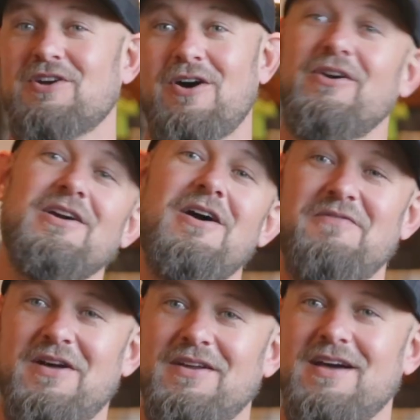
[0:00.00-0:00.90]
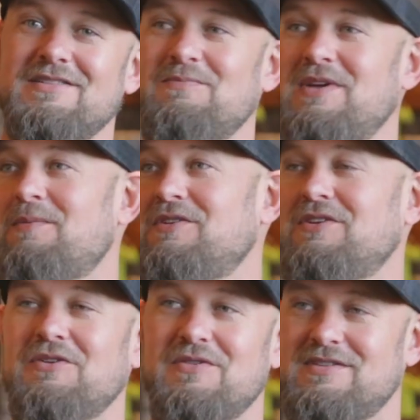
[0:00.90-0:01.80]
y'all or y'all found us and be able
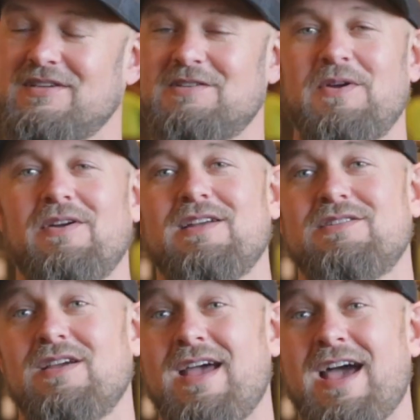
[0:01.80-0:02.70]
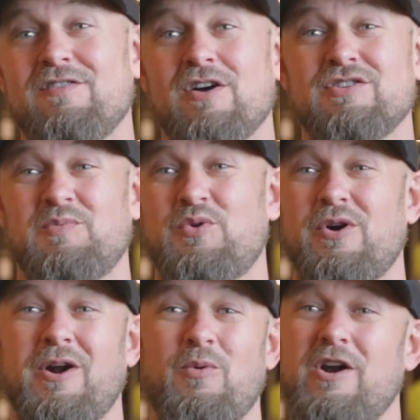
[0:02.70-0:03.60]
to do this experience, have y'all
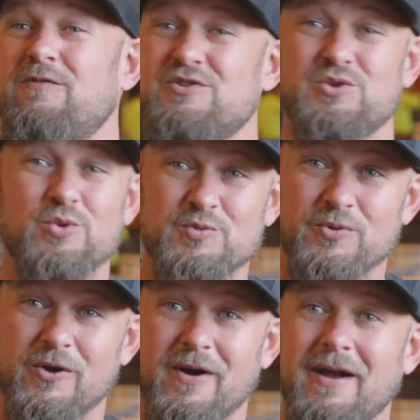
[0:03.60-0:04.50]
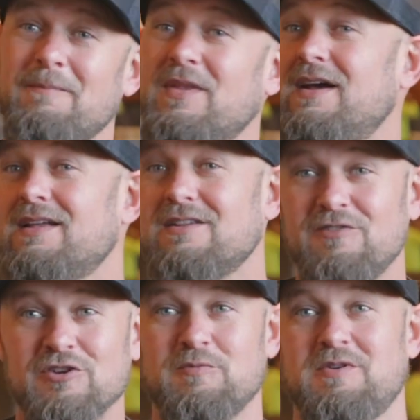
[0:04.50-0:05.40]
support our Water for Schools program, the
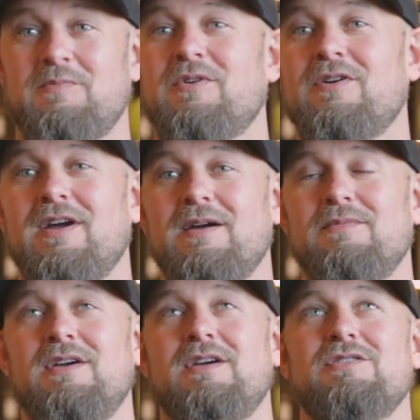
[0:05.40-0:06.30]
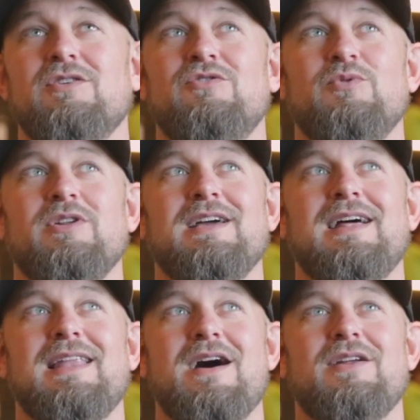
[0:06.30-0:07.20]
Filter Build program. So it's really
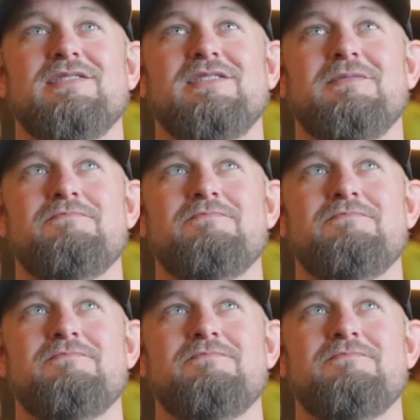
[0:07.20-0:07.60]
allowed us to